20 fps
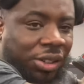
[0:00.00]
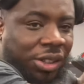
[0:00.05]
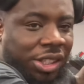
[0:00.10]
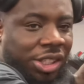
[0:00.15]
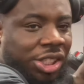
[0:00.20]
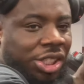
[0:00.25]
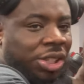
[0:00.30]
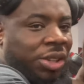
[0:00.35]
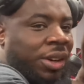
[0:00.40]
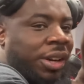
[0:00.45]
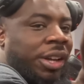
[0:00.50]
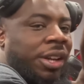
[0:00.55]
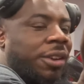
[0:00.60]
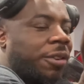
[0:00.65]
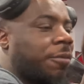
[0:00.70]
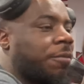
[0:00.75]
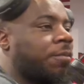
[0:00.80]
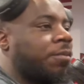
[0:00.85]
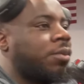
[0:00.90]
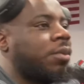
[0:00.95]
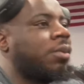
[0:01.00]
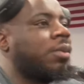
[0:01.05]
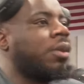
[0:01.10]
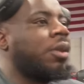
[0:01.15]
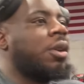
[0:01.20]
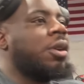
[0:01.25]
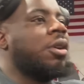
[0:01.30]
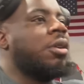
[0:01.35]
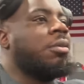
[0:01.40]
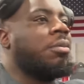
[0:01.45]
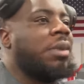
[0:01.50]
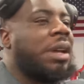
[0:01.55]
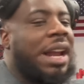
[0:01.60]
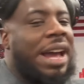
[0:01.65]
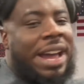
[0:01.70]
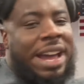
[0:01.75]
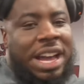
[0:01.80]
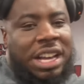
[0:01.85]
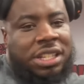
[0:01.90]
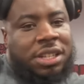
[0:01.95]
this joint. But I
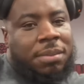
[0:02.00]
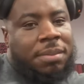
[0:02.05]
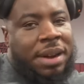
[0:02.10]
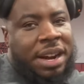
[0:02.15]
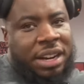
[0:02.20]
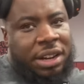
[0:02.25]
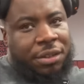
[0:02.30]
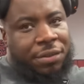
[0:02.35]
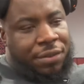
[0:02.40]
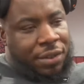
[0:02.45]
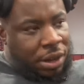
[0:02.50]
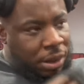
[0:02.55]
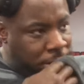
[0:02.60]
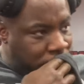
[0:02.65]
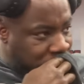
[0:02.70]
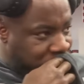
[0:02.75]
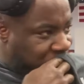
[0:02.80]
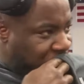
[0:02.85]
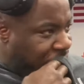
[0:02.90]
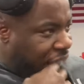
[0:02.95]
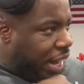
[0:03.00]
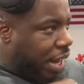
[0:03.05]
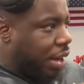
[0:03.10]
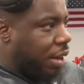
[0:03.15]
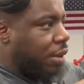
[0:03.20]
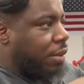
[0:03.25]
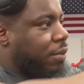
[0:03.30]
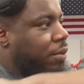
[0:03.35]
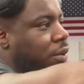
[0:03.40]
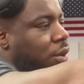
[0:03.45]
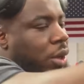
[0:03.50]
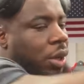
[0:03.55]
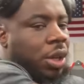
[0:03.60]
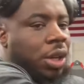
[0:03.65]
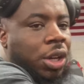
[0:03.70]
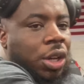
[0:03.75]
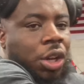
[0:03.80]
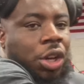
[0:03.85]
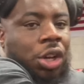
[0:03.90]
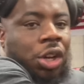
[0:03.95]
had somebody film the set.
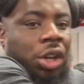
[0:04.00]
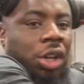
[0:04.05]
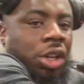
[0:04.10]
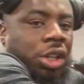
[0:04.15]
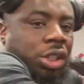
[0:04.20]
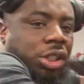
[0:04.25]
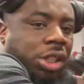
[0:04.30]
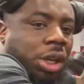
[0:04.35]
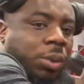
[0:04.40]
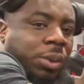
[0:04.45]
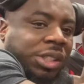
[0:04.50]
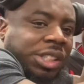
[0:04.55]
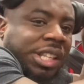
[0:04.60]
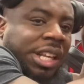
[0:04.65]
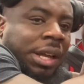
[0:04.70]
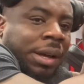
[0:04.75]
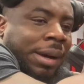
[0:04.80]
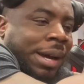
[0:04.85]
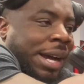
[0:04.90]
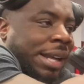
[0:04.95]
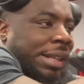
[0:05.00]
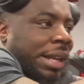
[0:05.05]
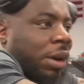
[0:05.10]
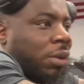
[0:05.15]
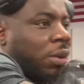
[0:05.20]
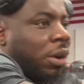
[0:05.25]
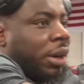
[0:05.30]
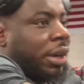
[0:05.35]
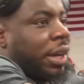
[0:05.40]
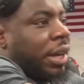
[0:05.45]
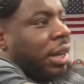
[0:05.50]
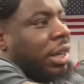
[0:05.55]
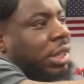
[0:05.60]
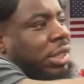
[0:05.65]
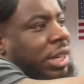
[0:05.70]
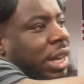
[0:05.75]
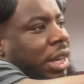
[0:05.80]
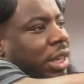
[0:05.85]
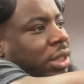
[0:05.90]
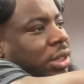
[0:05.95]
So we still got that work in, as
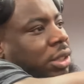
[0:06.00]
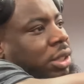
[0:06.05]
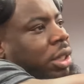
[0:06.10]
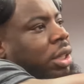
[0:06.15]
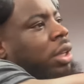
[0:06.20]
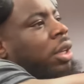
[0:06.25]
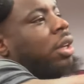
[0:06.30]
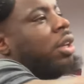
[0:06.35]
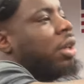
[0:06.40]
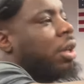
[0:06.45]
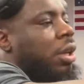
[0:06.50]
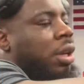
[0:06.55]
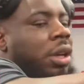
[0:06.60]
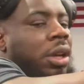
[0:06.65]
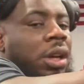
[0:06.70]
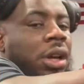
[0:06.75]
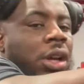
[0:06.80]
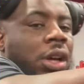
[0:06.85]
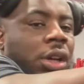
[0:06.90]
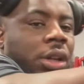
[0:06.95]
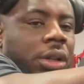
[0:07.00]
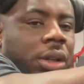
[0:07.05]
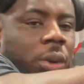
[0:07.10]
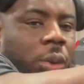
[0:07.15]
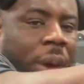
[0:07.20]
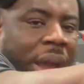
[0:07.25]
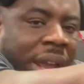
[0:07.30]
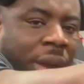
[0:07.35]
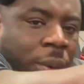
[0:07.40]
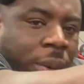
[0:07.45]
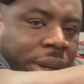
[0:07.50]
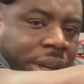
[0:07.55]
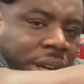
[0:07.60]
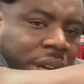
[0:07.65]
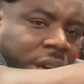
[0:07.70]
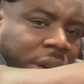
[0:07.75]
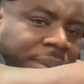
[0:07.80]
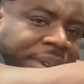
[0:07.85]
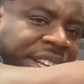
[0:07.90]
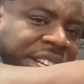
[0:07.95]
y'all can see. The weight went
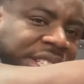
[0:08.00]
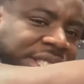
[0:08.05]
up each